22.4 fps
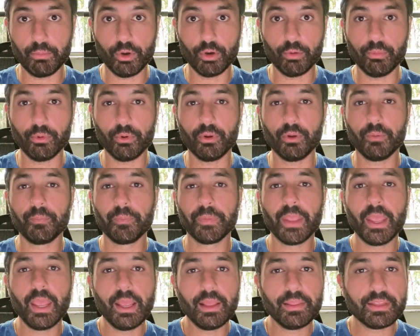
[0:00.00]
mobile.
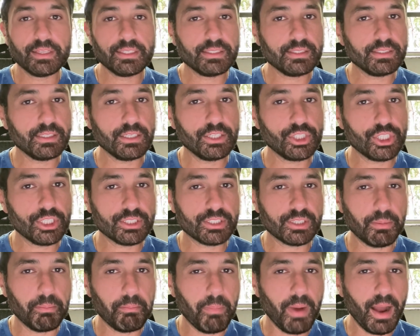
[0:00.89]
This isn't just
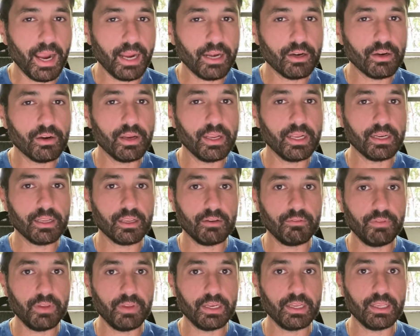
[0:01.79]
a minor
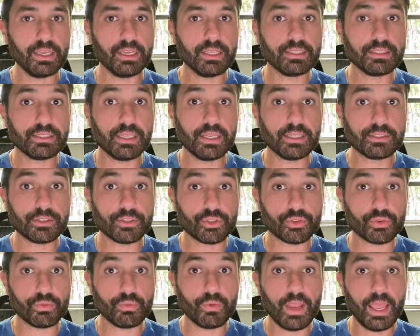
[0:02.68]
inconvenience, it's a
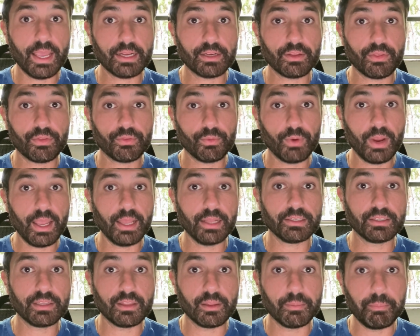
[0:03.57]
direct
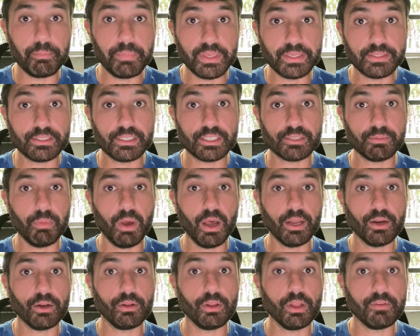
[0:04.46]
threat to the business
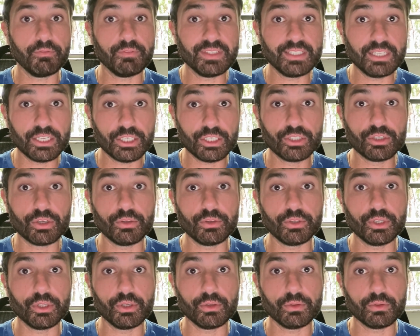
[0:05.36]
model of digital
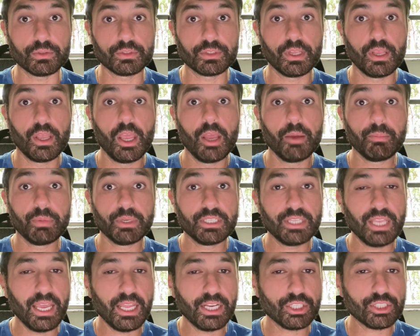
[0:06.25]
news,
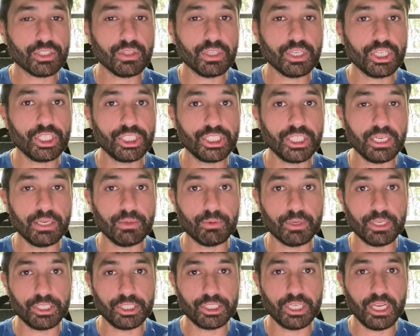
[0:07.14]
potentially
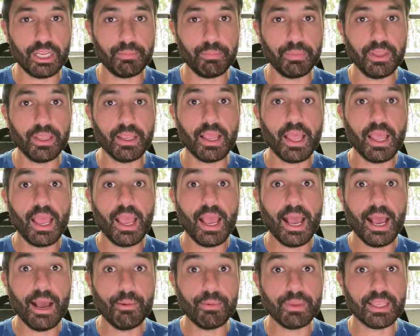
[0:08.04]
reshaping
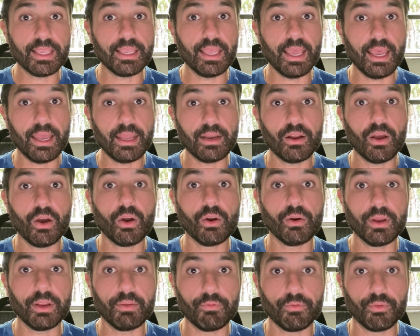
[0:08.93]
how we get
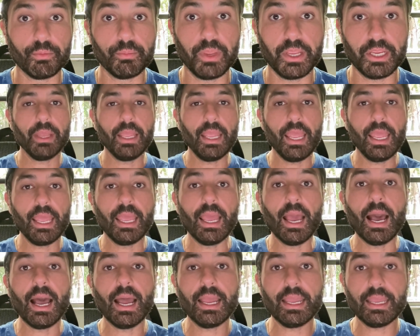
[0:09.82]
our information. But A
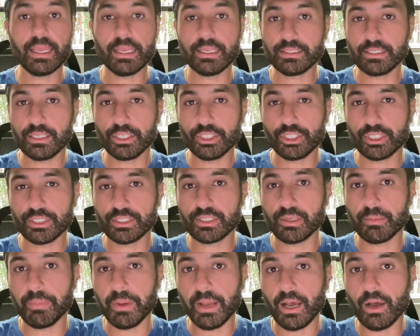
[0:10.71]
I isn't just
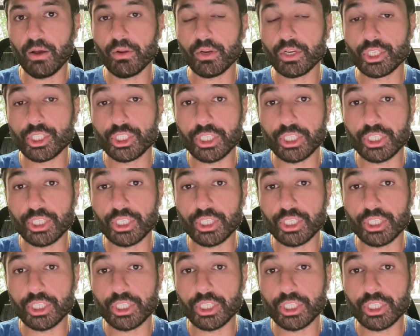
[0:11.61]
about